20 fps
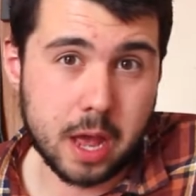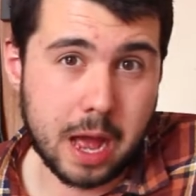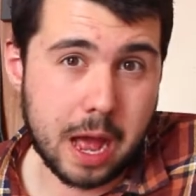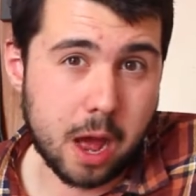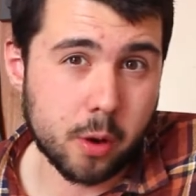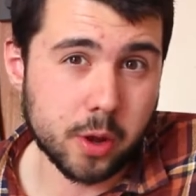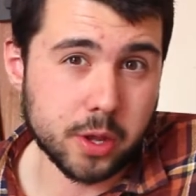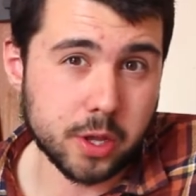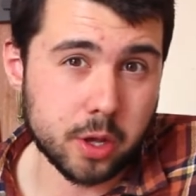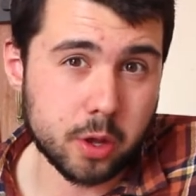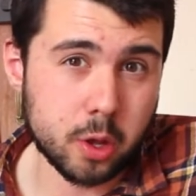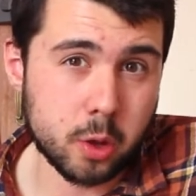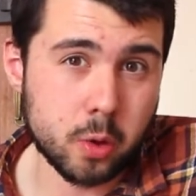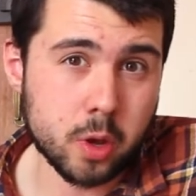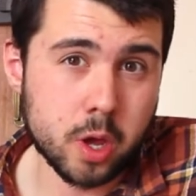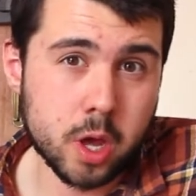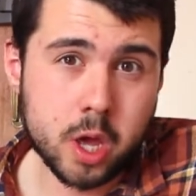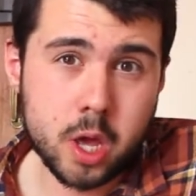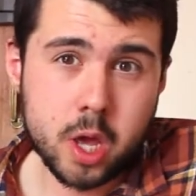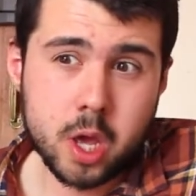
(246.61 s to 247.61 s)
How are you
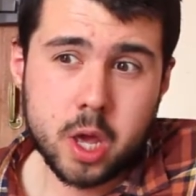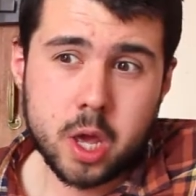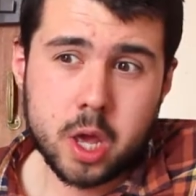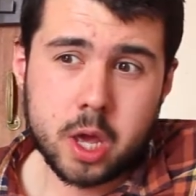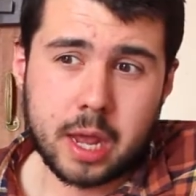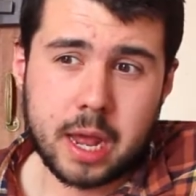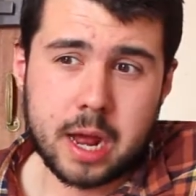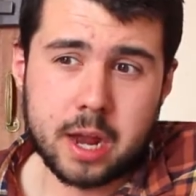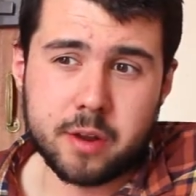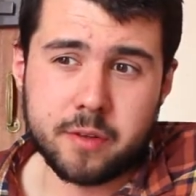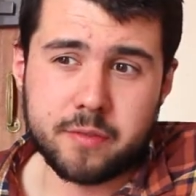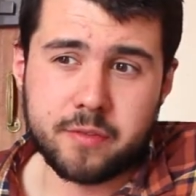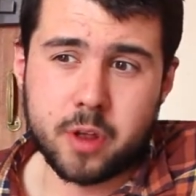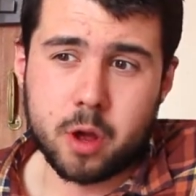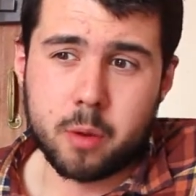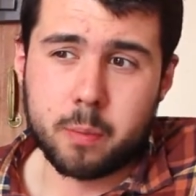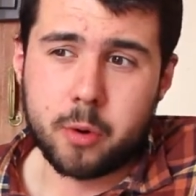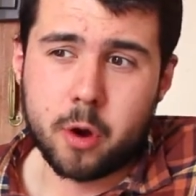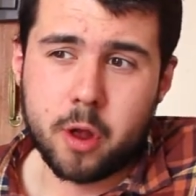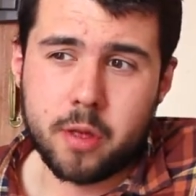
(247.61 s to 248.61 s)
kind of
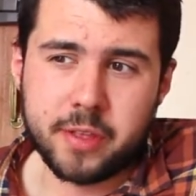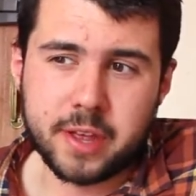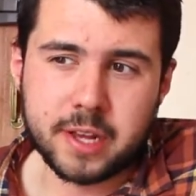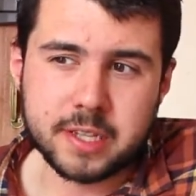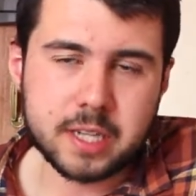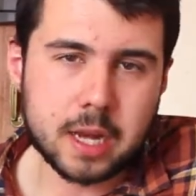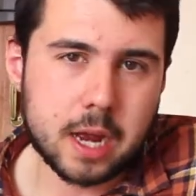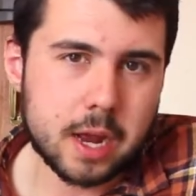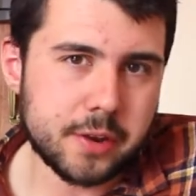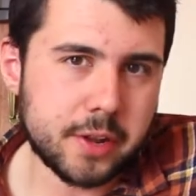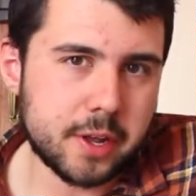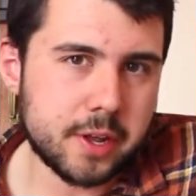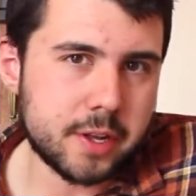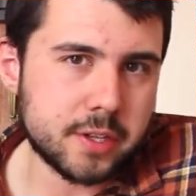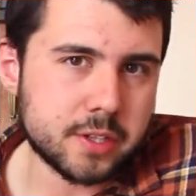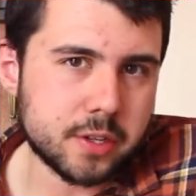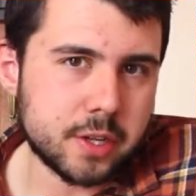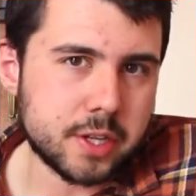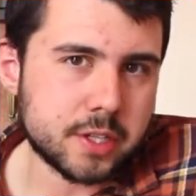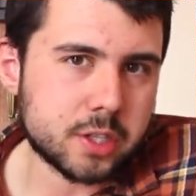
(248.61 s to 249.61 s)
putting these ideas
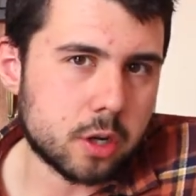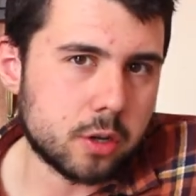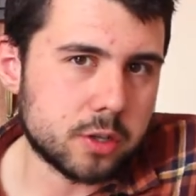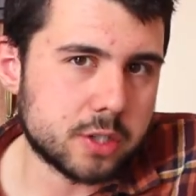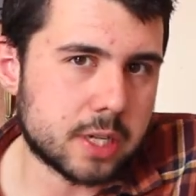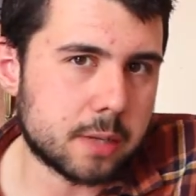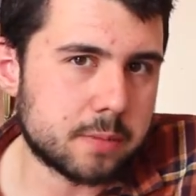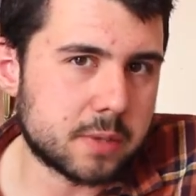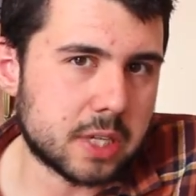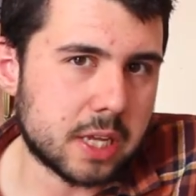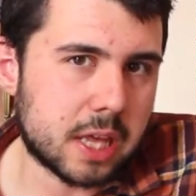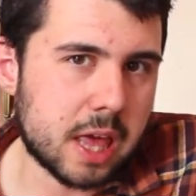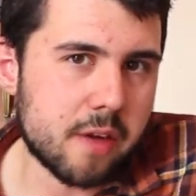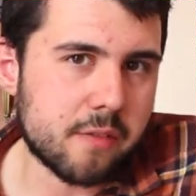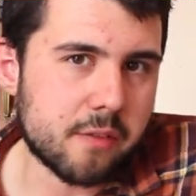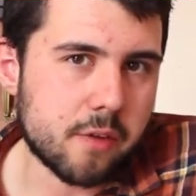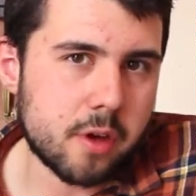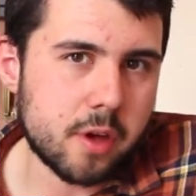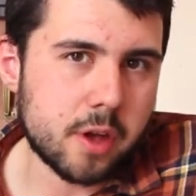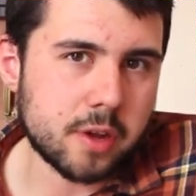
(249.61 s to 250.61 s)
and these concepts
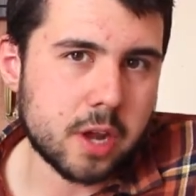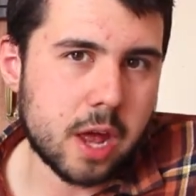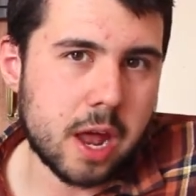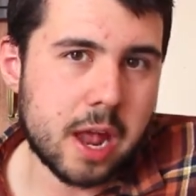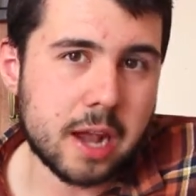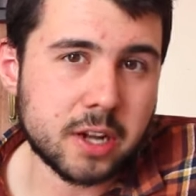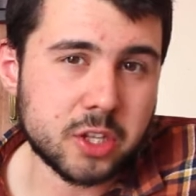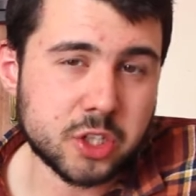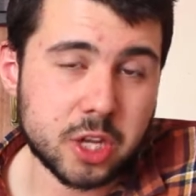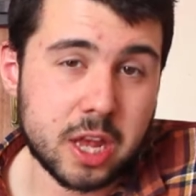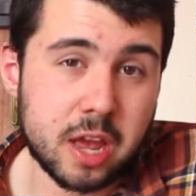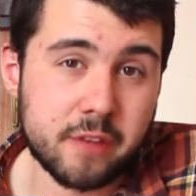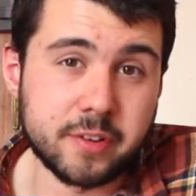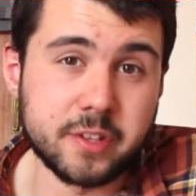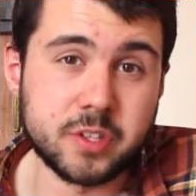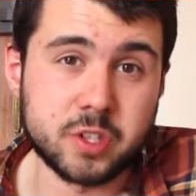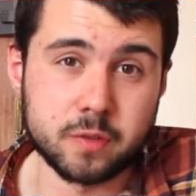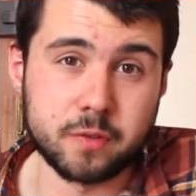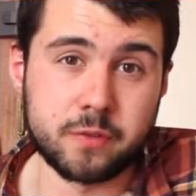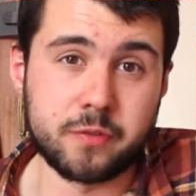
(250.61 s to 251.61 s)
together and actually having
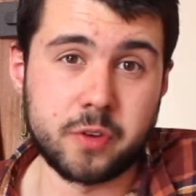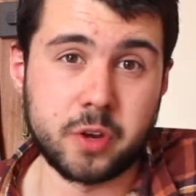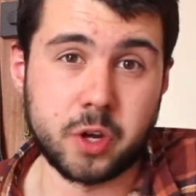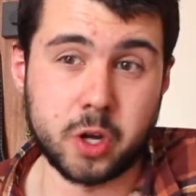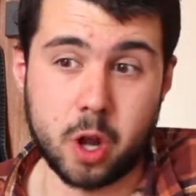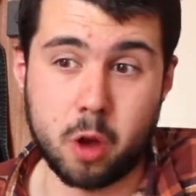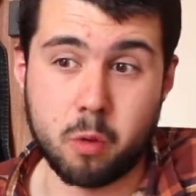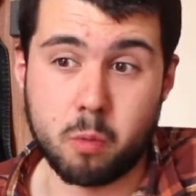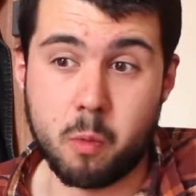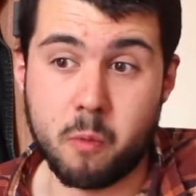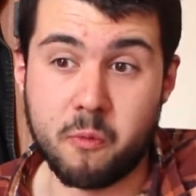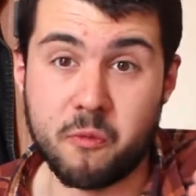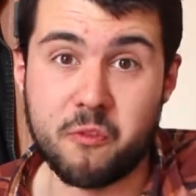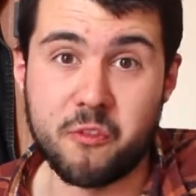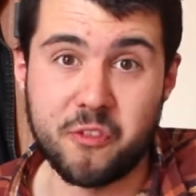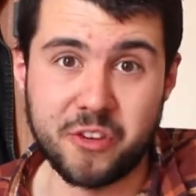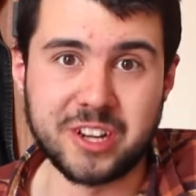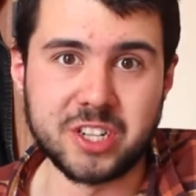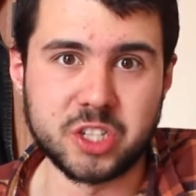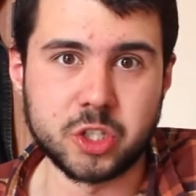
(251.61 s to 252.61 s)
something
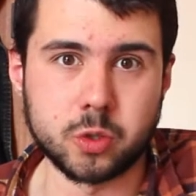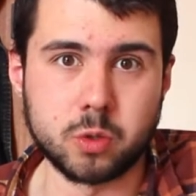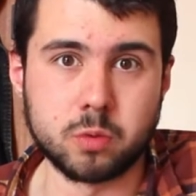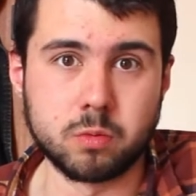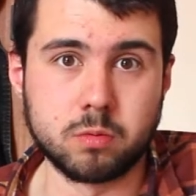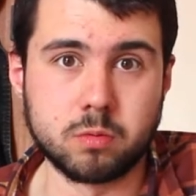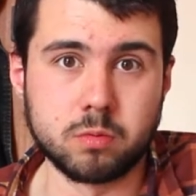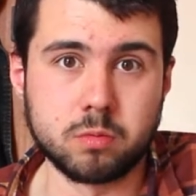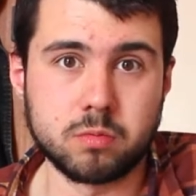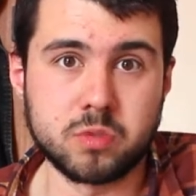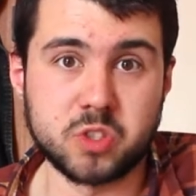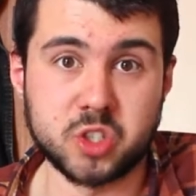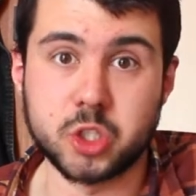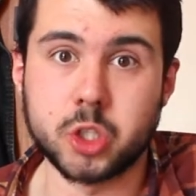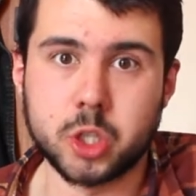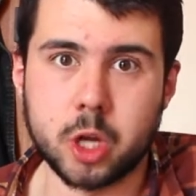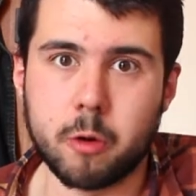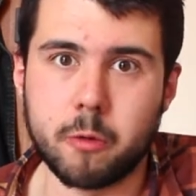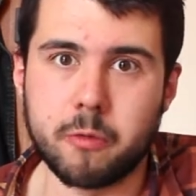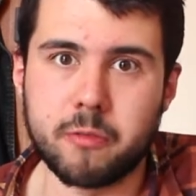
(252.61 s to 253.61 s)
visual to
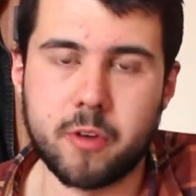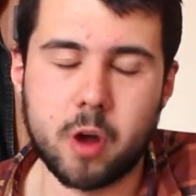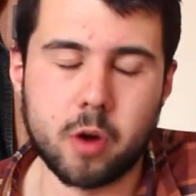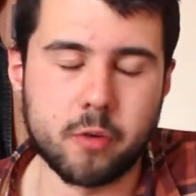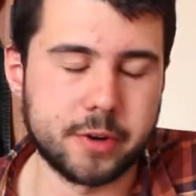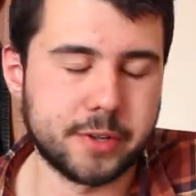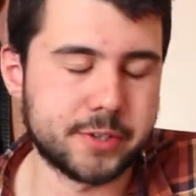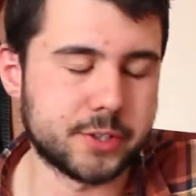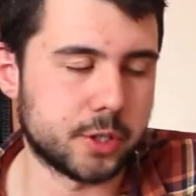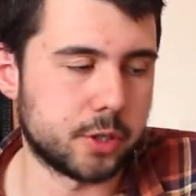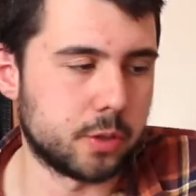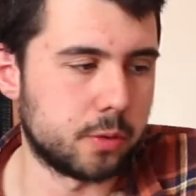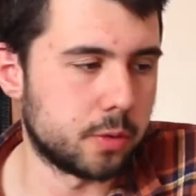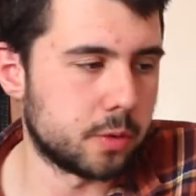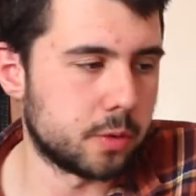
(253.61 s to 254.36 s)
show for it too.